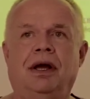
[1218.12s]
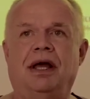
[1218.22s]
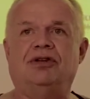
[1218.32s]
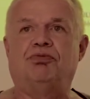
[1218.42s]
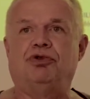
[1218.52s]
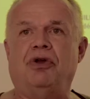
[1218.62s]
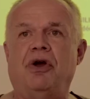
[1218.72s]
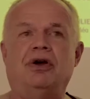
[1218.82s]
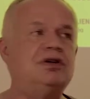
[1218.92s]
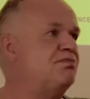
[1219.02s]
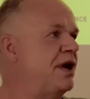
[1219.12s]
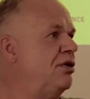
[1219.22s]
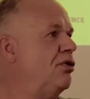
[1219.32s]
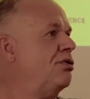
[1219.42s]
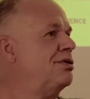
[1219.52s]
entrepreneurs, by
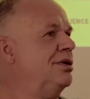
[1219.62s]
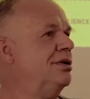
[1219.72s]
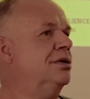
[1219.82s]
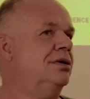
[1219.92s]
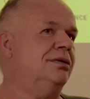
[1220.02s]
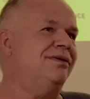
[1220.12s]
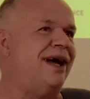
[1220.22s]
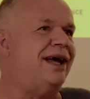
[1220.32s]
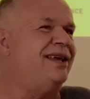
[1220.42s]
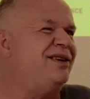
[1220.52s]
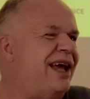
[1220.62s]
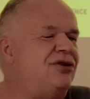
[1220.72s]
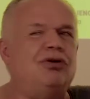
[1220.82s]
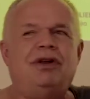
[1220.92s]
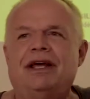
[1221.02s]
local, I
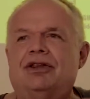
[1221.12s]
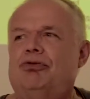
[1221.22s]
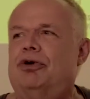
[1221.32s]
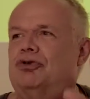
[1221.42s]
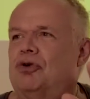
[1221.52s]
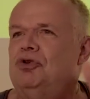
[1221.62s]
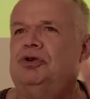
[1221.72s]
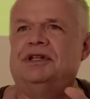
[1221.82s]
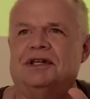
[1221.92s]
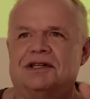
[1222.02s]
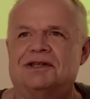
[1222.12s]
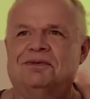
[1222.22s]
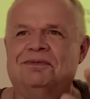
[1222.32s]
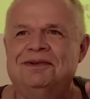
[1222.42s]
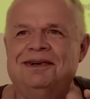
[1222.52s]
don't like the word communities,
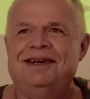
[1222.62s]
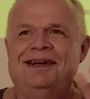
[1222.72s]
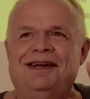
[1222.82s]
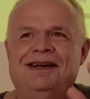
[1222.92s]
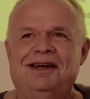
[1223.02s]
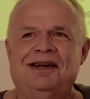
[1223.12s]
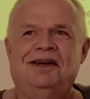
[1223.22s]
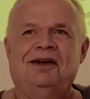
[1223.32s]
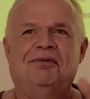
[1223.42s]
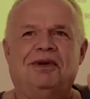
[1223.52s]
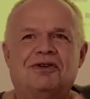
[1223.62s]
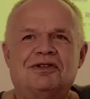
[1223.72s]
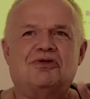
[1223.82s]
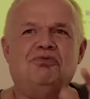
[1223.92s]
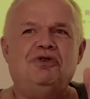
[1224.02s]

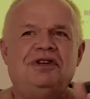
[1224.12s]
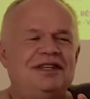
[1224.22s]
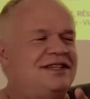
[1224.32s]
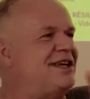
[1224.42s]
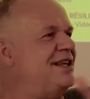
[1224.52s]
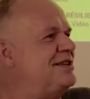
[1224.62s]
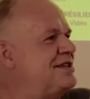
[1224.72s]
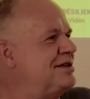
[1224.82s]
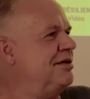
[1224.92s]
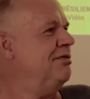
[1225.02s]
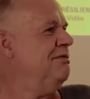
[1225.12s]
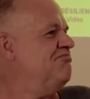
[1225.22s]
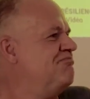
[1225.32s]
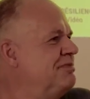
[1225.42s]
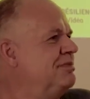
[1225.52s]
because community sense
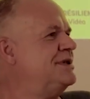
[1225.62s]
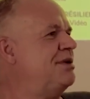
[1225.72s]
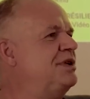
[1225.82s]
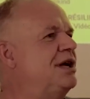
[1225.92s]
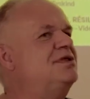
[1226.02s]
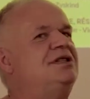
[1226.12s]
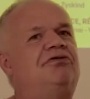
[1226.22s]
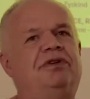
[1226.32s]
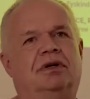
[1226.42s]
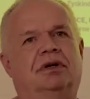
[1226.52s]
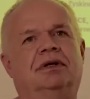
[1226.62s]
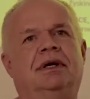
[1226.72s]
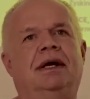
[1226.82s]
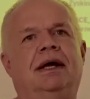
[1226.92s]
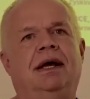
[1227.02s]
sometimes difficult.
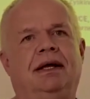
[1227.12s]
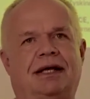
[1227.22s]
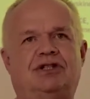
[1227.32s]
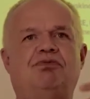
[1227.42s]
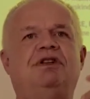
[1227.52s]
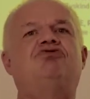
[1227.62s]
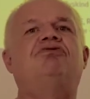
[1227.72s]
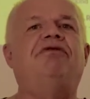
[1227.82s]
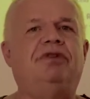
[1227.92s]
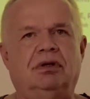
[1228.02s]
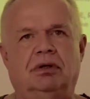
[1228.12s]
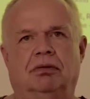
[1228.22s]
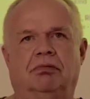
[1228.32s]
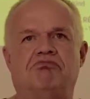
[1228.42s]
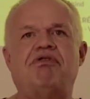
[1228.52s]
It has to be driven
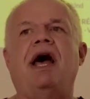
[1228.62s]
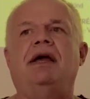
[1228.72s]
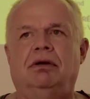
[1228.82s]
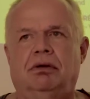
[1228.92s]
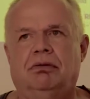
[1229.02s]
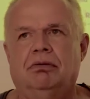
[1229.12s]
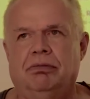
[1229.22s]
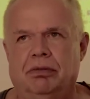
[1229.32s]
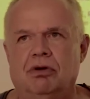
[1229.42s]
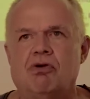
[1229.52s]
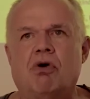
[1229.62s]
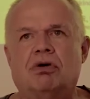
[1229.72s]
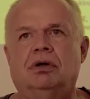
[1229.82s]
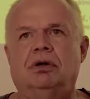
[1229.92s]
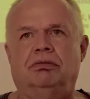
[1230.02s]
by
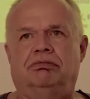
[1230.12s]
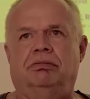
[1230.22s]
local